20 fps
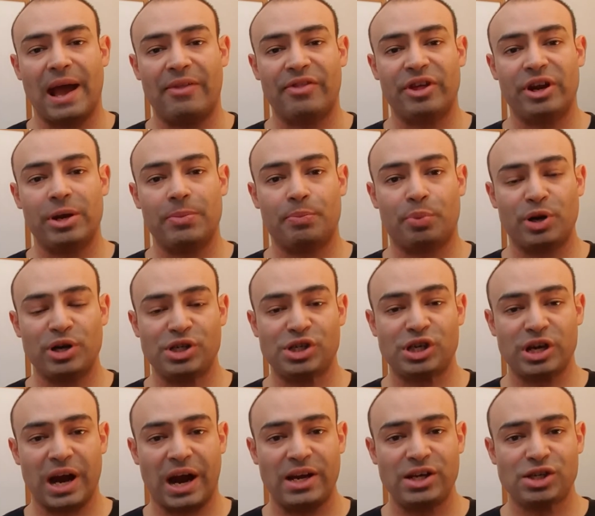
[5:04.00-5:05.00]
and the
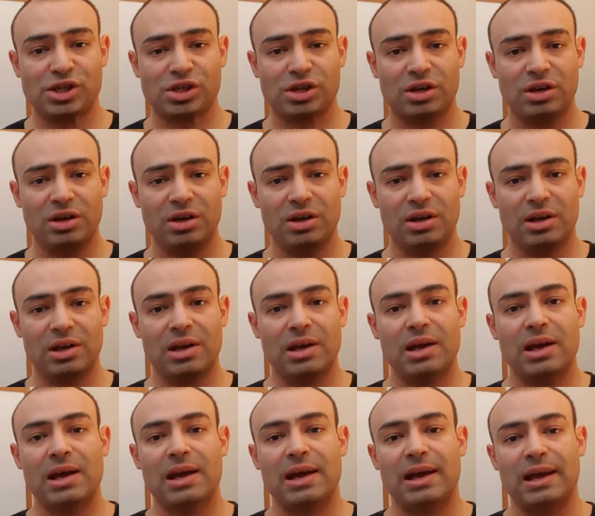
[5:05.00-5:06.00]
depreciation
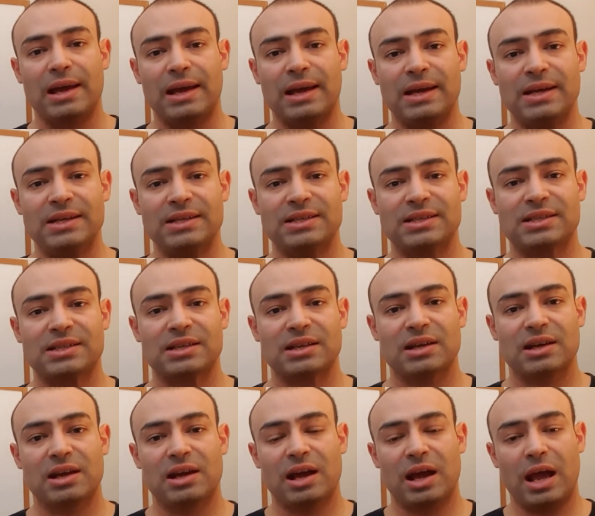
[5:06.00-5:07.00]

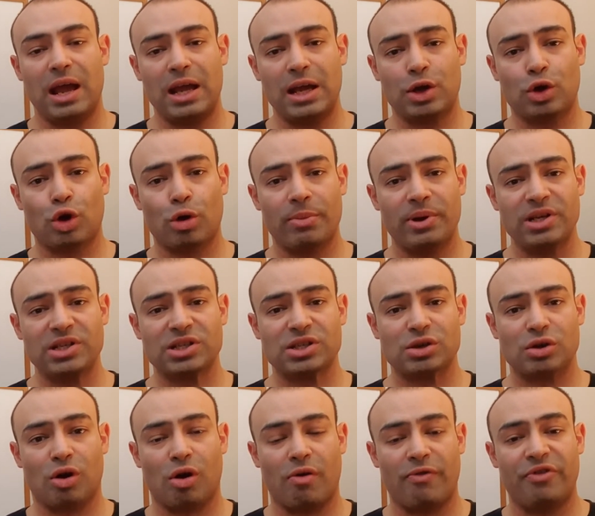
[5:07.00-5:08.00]
is
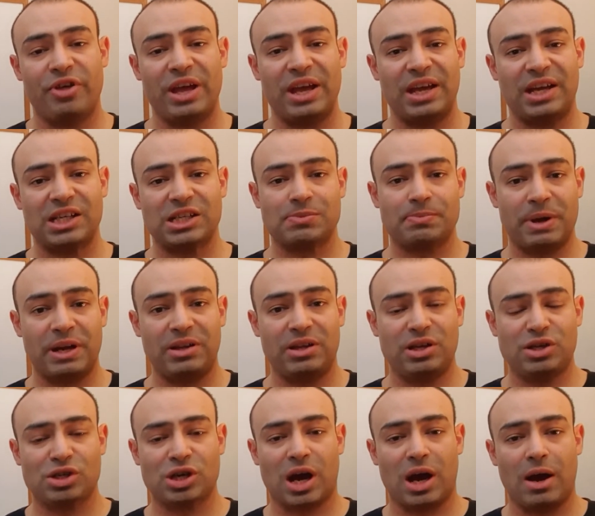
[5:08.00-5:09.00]
increments of the
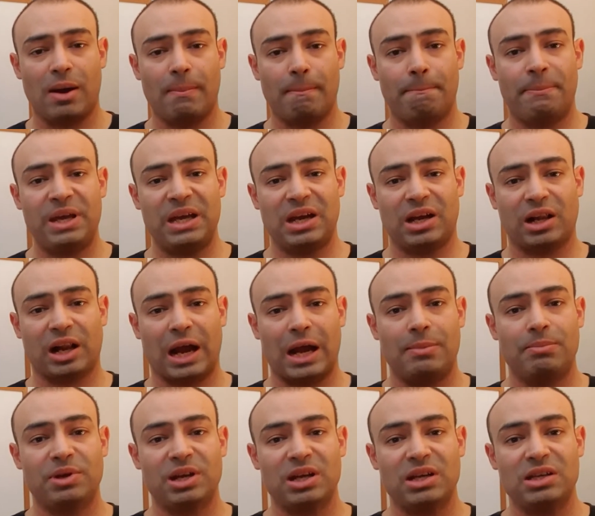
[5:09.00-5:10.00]
expenditure being
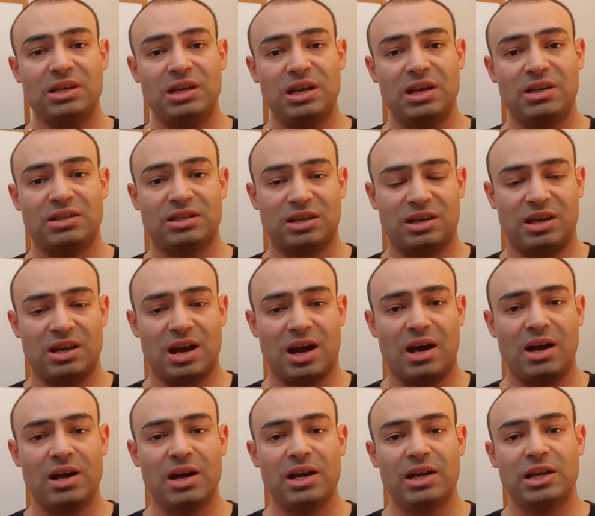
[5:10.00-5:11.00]
claimed year to
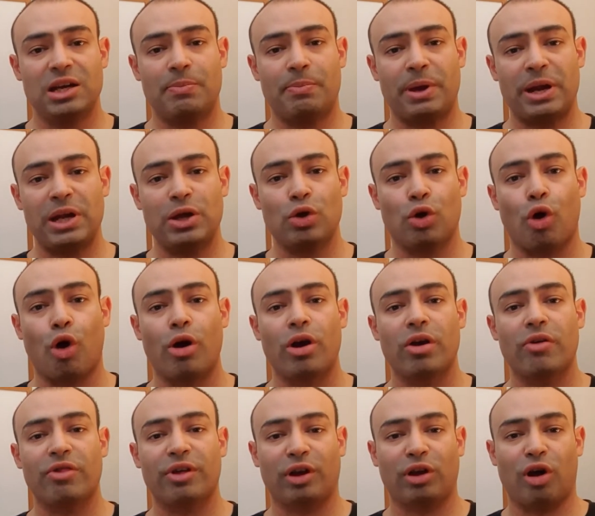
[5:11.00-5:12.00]
year depending
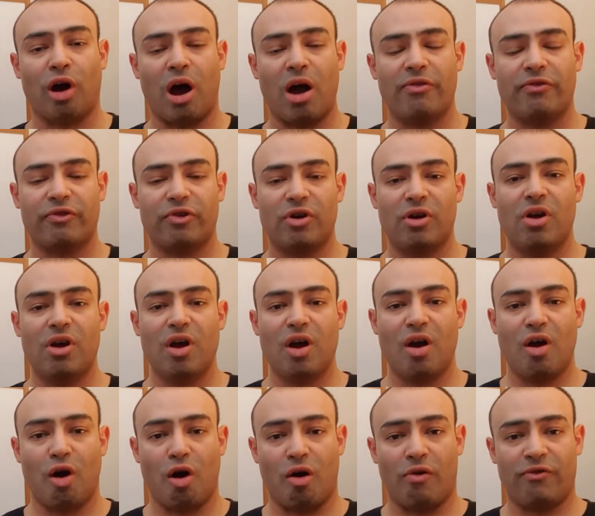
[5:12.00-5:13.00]
on the life
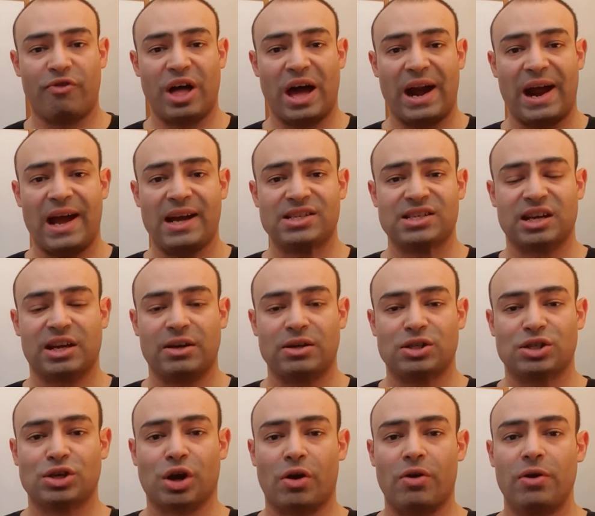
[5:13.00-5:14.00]
of that
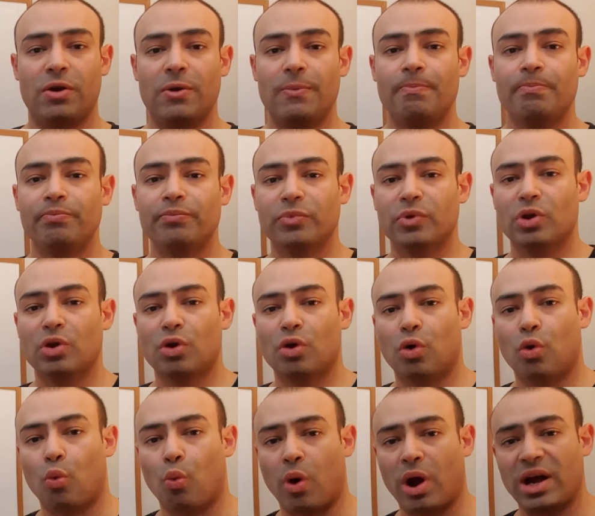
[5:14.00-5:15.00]
asset. So
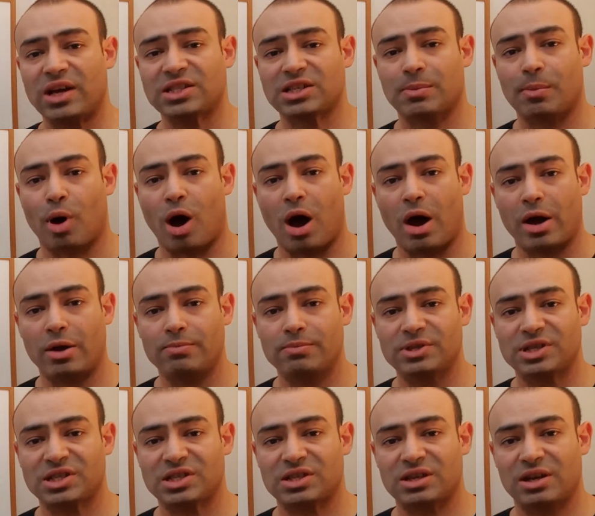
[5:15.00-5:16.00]
what are some
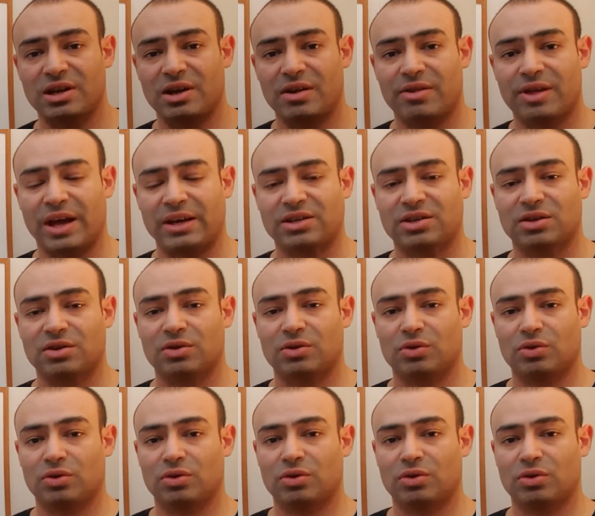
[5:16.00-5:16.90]
items that